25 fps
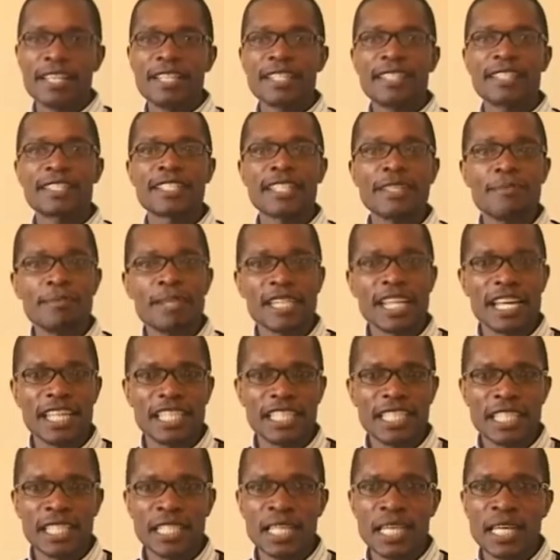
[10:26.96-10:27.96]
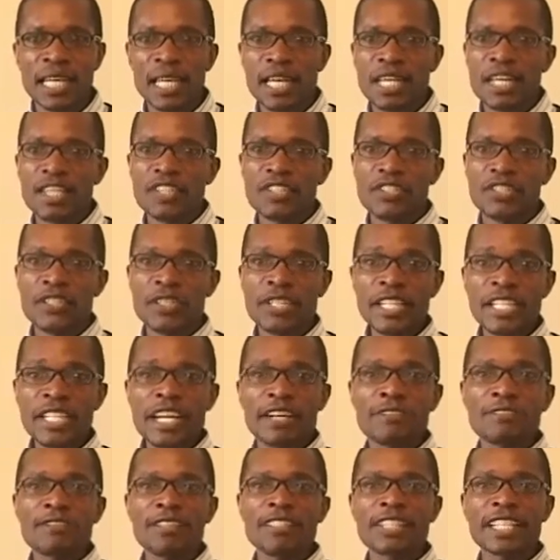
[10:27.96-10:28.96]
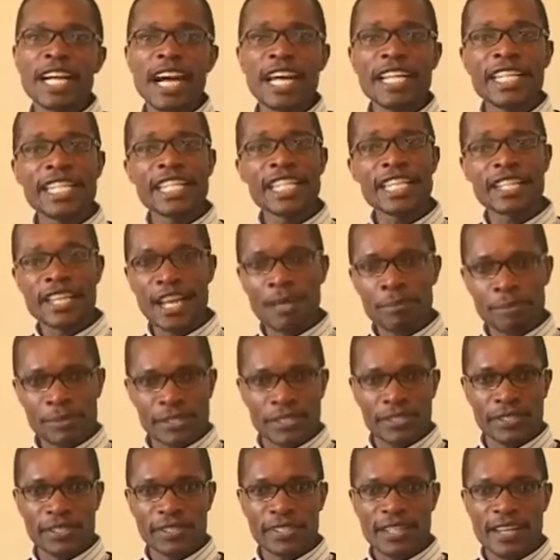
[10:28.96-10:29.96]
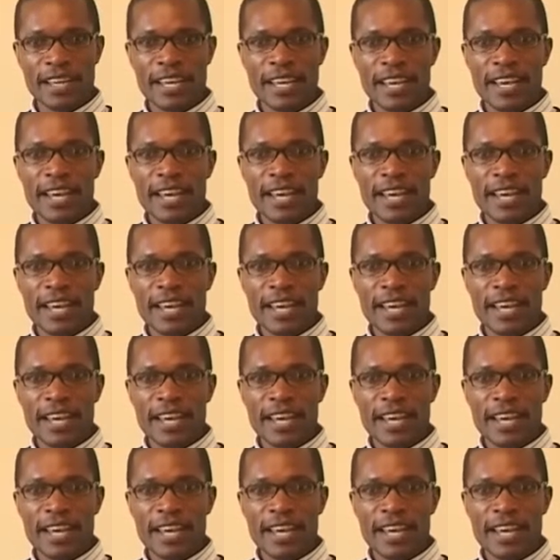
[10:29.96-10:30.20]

Similarly, during a volcanic eruption,